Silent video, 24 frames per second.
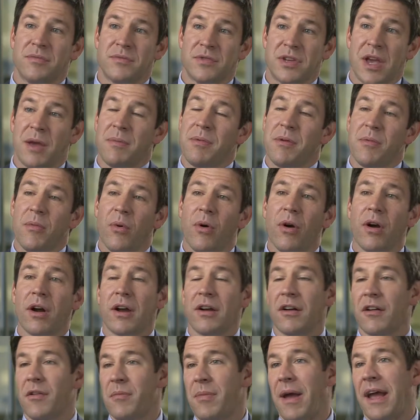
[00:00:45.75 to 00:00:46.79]
JP
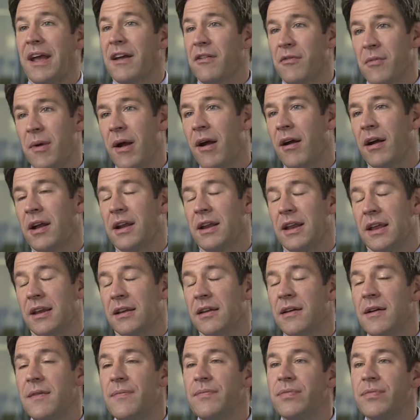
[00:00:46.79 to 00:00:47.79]
Morgan or a Bank of America need.